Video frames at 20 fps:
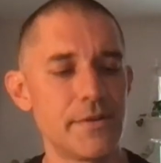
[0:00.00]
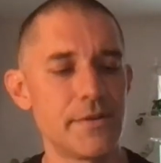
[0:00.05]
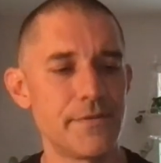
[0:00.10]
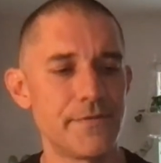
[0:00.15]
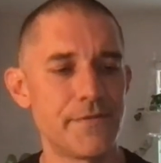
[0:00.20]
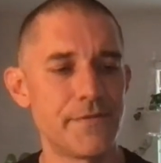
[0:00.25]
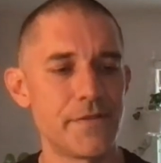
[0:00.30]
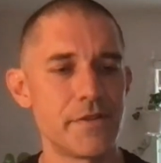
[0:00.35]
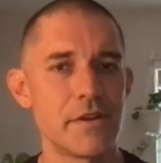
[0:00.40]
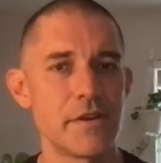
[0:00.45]

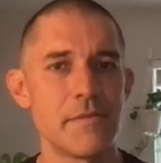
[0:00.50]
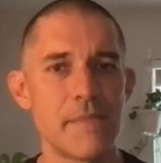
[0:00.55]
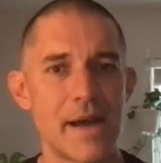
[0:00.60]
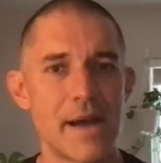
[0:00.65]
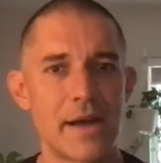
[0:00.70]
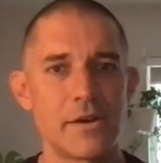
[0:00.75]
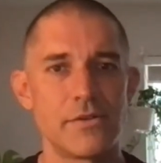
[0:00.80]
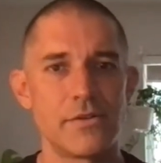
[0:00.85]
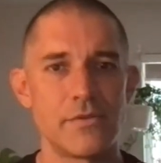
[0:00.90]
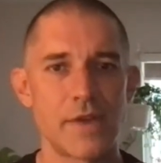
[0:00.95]
for the
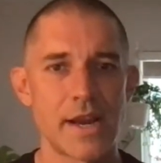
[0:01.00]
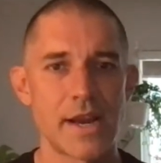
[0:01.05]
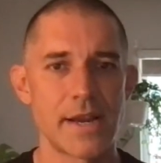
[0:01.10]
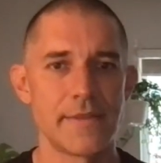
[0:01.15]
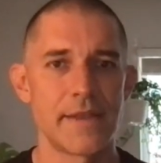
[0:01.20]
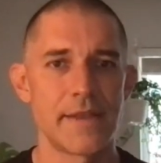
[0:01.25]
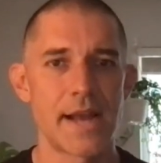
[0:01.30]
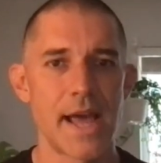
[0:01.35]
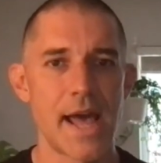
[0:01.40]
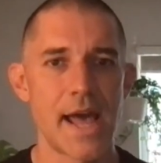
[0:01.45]
amount of
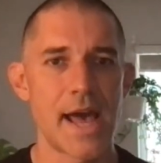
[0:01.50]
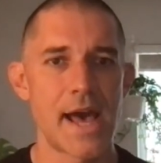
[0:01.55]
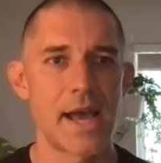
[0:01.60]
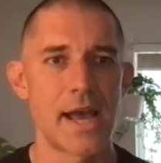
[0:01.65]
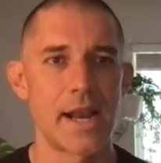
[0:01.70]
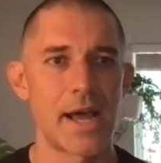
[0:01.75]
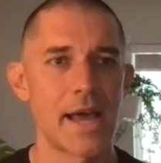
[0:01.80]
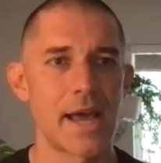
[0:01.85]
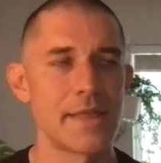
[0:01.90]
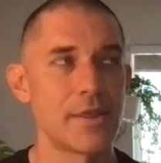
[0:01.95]
rain that I
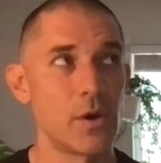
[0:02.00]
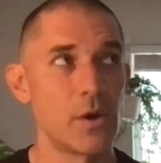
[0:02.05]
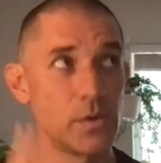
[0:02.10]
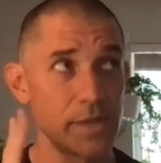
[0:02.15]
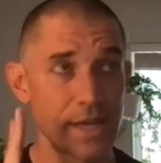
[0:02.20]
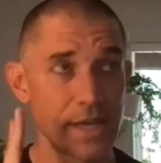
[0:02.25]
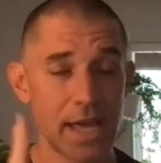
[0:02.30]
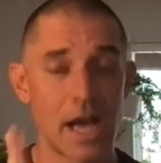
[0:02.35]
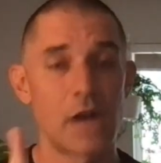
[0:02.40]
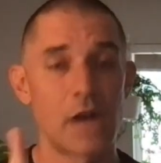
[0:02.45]
had, I
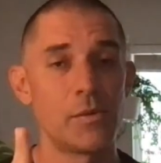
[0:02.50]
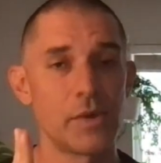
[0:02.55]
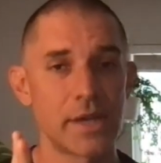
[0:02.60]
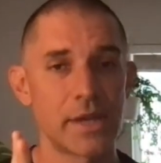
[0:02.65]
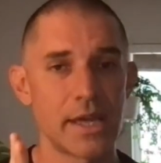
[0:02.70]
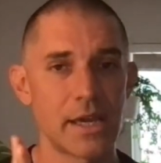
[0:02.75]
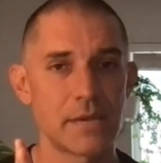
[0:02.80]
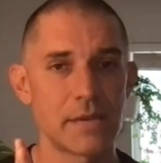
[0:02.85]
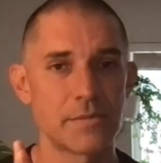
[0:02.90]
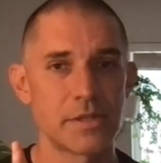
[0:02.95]
only cowboy
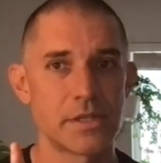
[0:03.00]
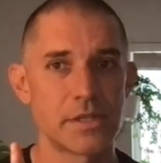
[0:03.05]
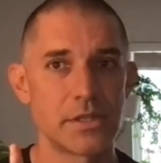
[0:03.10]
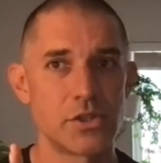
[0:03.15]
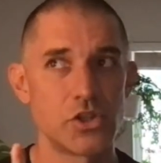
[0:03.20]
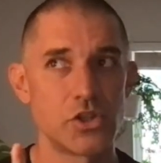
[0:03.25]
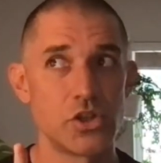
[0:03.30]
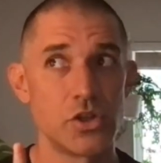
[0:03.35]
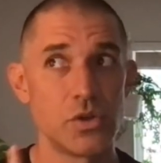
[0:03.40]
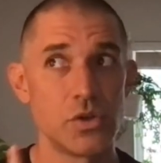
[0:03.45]
camped
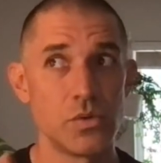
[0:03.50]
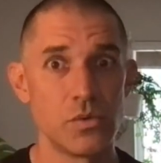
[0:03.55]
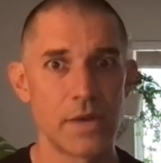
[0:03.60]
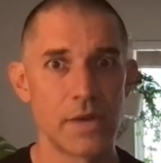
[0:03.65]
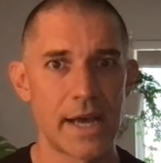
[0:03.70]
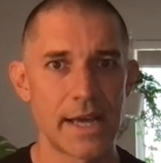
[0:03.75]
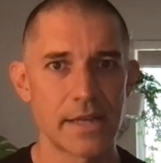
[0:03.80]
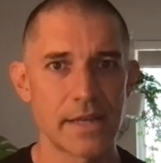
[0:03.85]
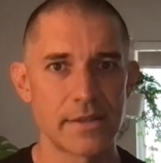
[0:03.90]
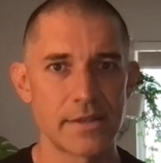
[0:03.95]
2
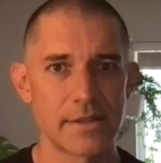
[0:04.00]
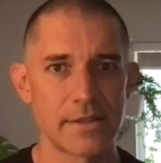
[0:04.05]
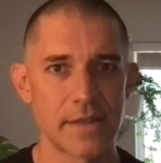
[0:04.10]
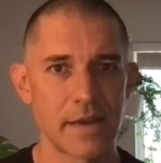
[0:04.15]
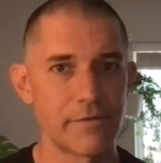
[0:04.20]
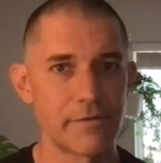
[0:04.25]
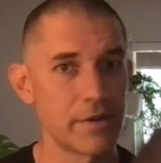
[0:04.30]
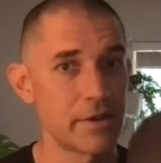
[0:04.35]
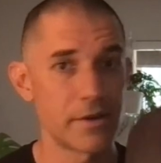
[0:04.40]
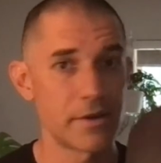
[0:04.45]
nights.
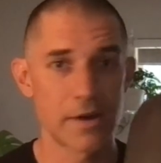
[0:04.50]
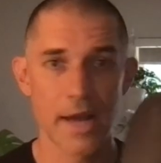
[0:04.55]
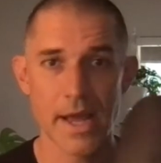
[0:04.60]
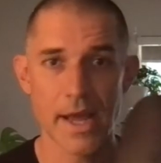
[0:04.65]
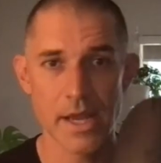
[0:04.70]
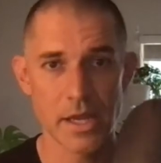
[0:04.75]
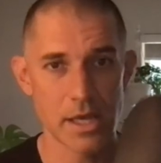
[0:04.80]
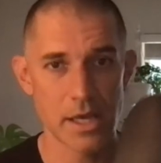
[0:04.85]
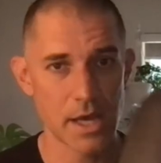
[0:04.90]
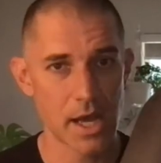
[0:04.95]
Every other
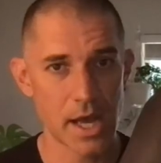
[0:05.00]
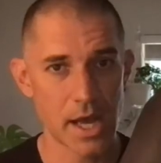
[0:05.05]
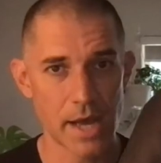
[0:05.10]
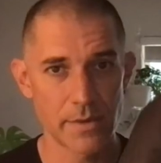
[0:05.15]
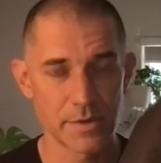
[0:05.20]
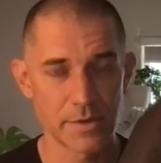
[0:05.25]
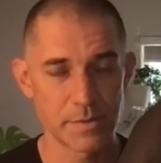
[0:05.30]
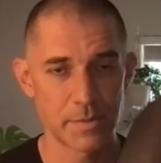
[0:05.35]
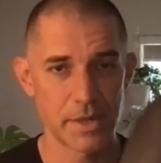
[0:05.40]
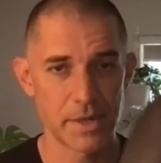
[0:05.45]
night I
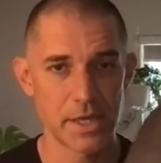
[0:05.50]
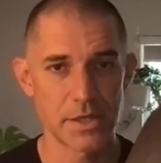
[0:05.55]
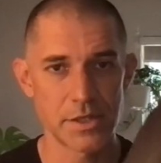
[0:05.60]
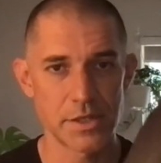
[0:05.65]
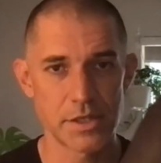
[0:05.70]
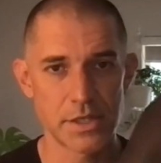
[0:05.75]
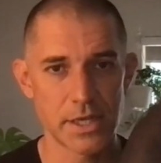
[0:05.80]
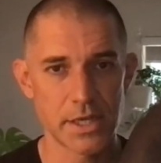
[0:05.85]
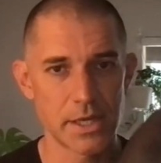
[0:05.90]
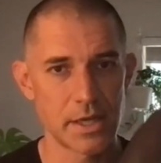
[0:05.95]
was
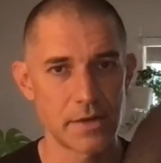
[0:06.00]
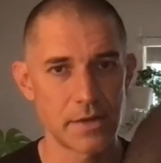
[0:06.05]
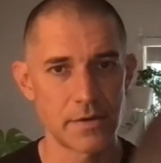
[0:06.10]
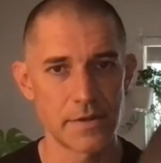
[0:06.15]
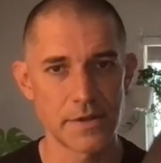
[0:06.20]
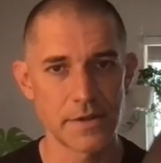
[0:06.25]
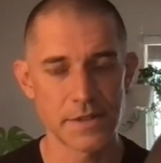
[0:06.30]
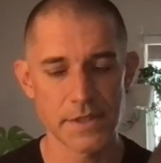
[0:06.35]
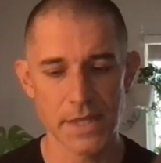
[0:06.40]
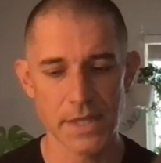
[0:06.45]
pitched and under
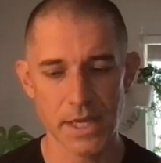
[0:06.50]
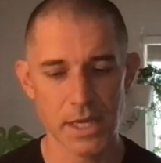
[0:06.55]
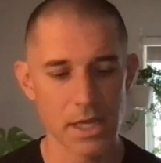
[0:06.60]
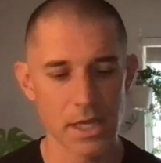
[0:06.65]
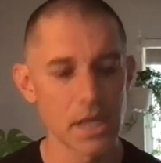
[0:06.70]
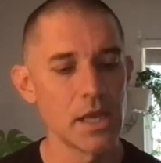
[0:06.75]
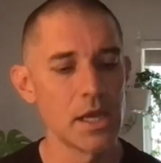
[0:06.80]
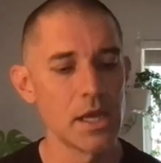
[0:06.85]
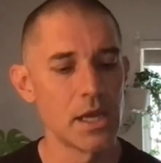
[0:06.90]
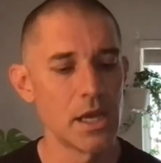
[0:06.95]
this
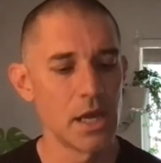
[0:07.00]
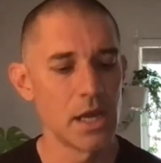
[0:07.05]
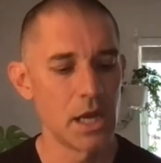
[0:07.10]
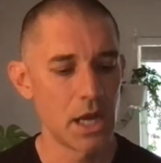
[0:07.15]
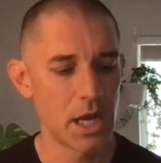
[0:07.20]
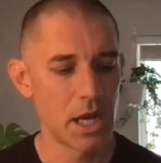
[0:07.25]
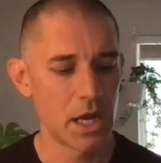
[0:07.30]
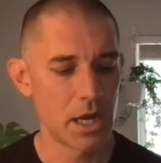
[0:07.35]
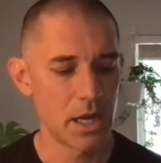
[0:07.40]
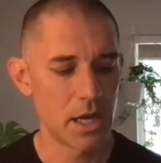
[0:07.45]
thing.
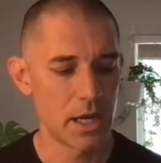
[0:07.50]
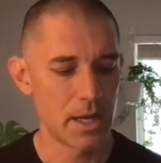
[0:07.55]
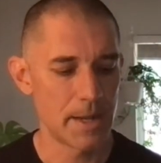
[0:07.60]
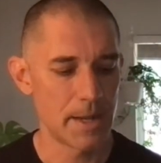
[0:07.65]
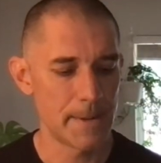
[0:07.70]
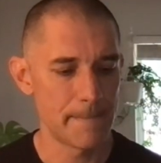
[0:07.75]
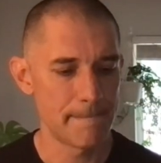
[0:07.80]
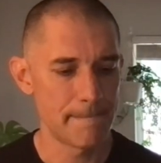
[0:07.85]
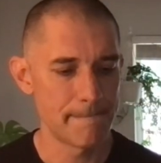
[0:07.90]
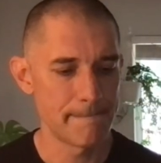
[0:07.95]

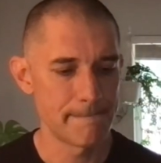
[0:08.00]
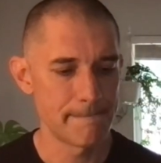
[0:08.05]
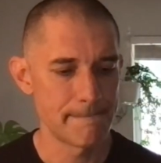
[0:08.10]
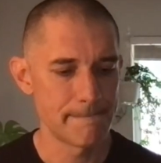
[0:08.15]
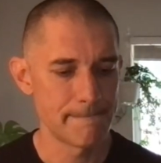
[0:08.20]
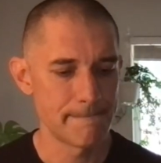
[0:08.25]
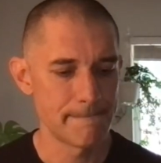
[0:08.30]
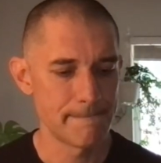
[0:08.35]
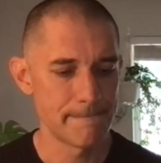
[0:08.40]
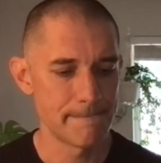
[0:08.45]
And
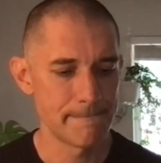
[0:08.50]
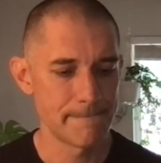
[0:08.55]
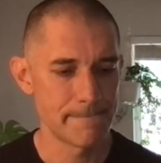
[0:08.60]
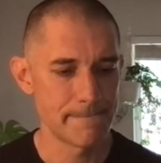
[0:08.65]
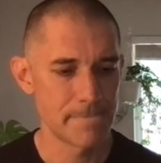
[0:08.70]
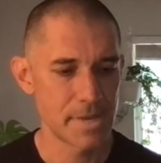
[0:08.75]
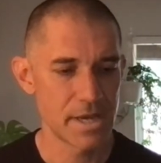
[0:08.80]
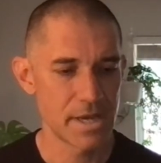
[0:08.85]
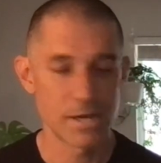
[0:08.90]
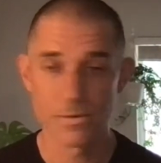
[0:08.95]

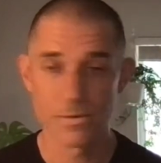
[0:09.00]
it was